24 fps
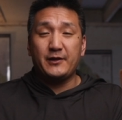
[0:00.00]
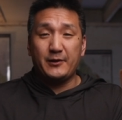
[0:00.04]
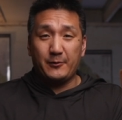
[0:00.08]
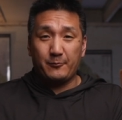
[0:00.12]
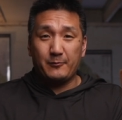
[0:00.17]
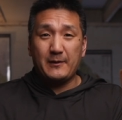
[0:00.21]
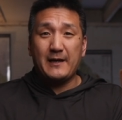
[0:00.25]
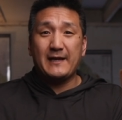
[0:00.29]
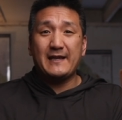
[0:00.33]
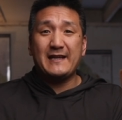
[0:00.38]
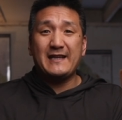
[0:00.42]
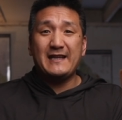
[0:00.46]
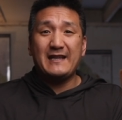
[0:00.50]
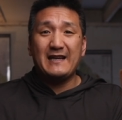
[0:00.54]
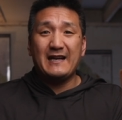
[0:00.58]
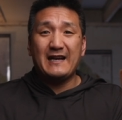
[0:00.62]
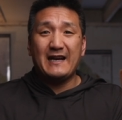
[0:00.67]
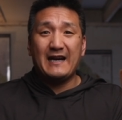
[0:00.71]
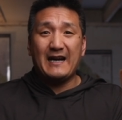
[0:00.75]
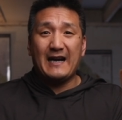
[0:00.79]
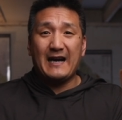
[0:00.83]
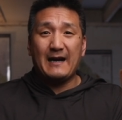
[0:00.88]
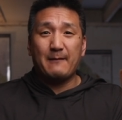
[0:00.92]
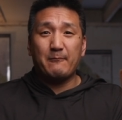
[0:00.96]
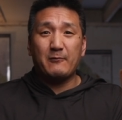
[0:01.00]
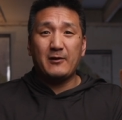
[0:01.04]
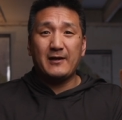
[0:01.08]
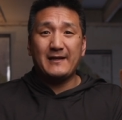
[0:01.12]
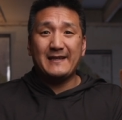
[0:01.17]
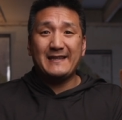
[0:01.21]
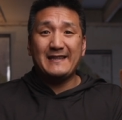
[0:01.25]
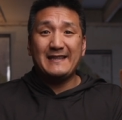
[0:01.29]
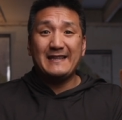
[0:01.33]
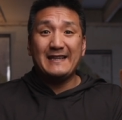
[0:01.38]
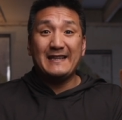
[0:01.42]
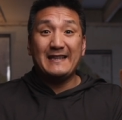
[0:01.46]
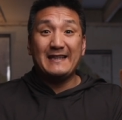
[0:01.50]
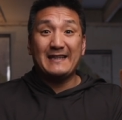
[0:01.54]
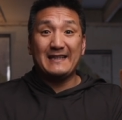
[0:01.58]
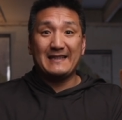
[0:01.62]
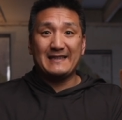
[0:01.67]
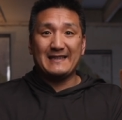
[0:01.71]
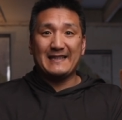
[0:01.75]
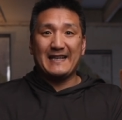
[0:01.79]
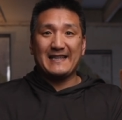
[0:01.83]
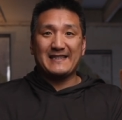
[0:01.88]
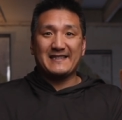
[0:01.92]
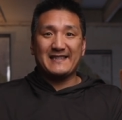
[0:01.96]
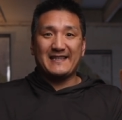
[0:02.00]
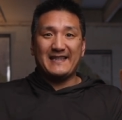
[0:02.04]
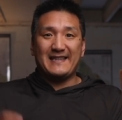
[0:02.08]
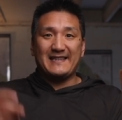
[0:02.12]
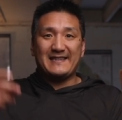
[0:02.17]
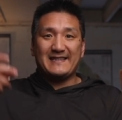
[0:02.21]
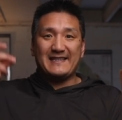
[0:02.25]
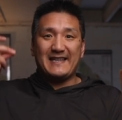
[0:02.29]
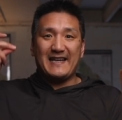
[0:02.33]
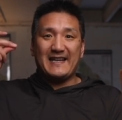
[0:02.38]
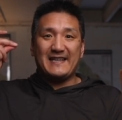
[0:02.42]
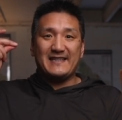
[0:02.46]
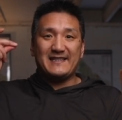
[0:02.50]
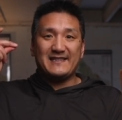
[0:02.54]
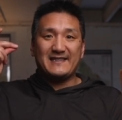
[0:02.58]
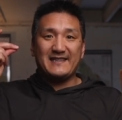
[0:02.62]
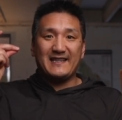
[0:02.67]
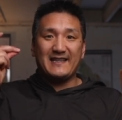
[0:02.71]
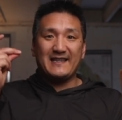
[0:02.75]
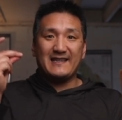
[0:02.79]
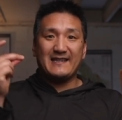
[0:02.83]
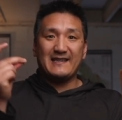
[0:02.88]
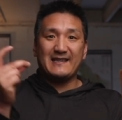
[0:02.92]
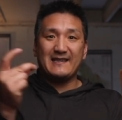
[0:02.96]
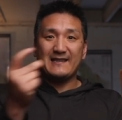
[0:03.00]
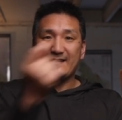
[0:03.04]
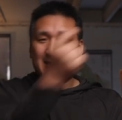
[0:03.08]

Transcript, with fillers: you ready? I'm ready. Let's get tasting.